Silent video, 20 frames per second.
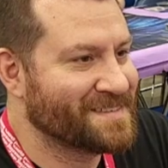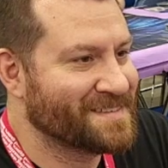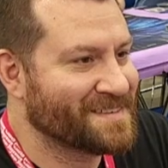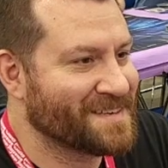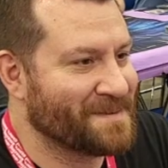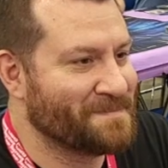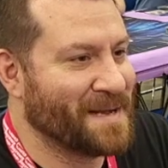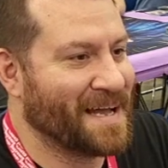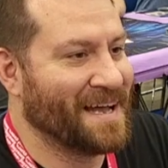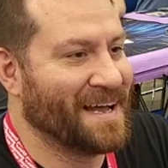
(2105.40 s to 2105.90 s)

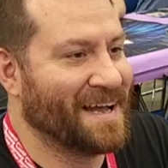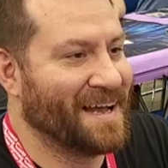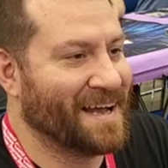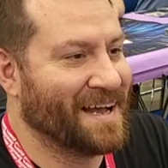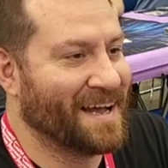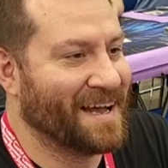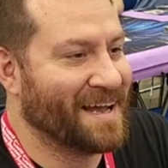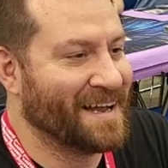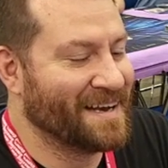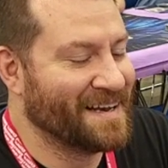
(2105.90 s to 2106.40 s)
Come
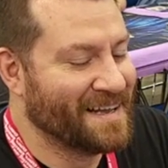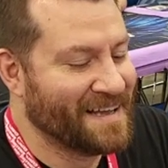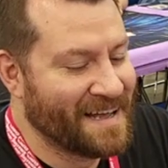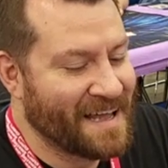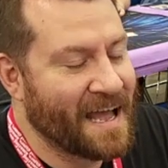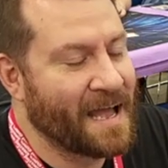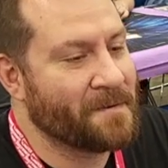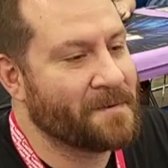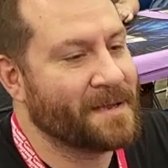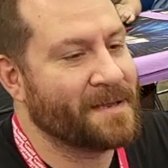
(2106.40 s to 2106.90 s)
on.
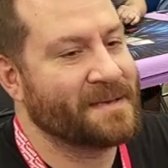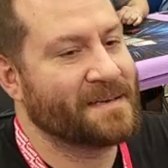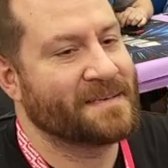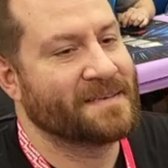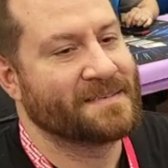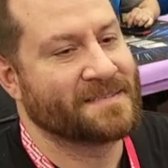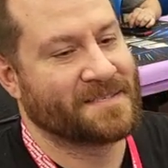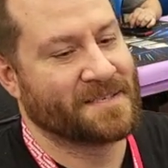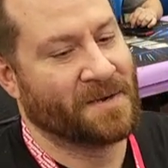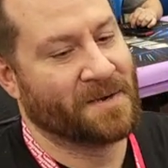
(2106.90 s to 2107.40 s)
I mean,
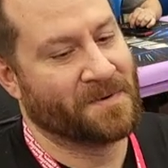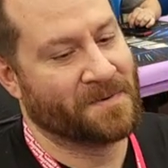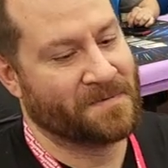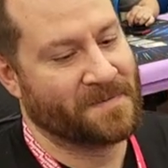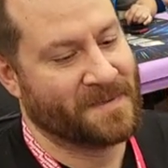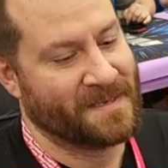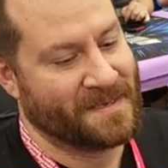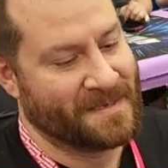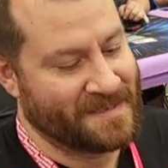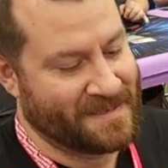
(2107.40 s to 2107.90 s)
so
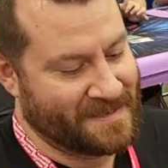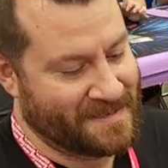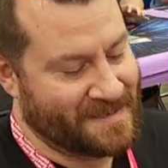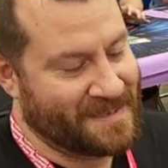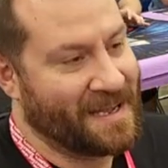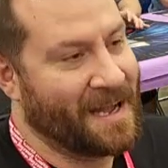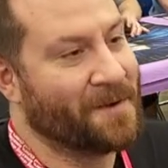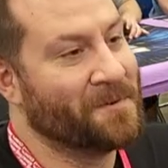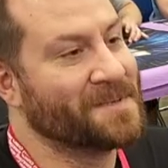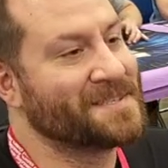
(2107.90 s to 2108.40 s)

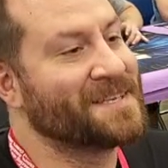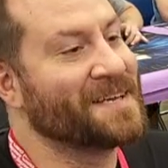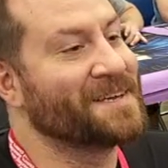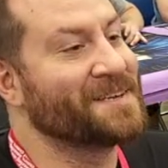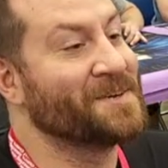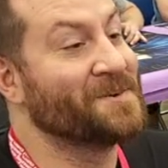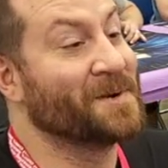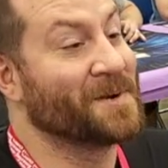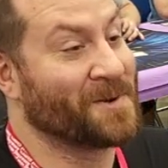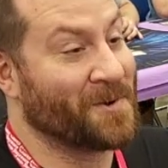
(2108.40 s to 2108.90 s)
I will tell
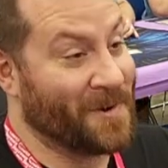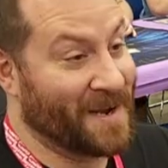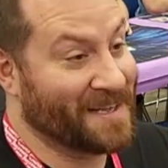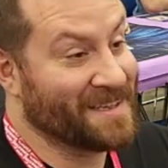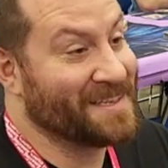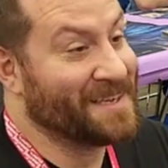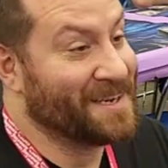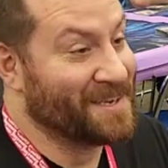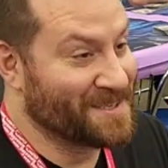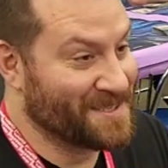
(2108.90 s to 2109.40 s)
you a quick
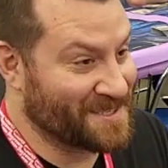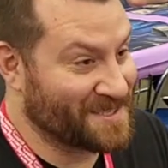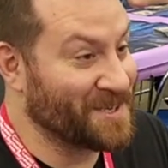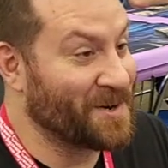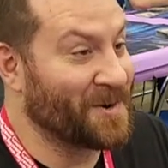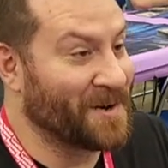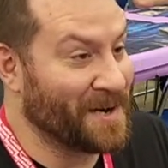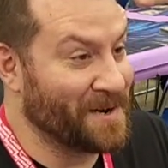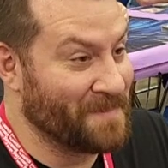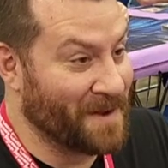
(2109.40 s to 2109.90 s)
little
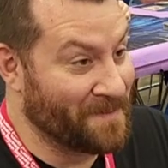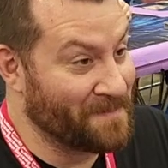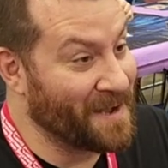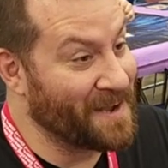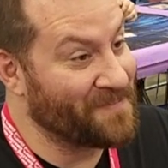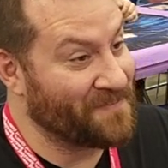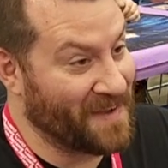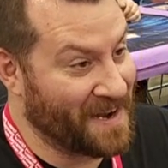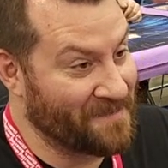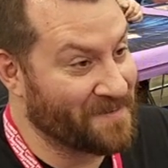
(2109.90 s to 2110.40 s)
story about my
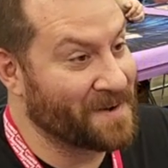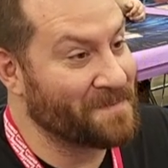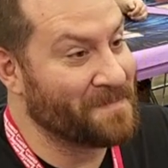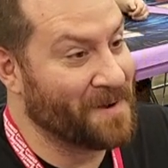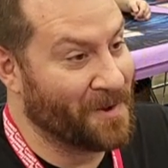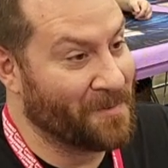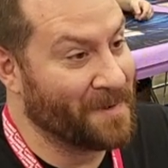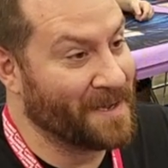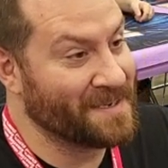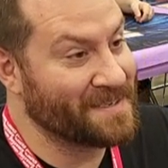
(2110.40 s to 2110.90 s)
favorite
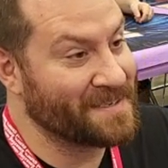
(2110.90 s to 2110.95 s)
moment.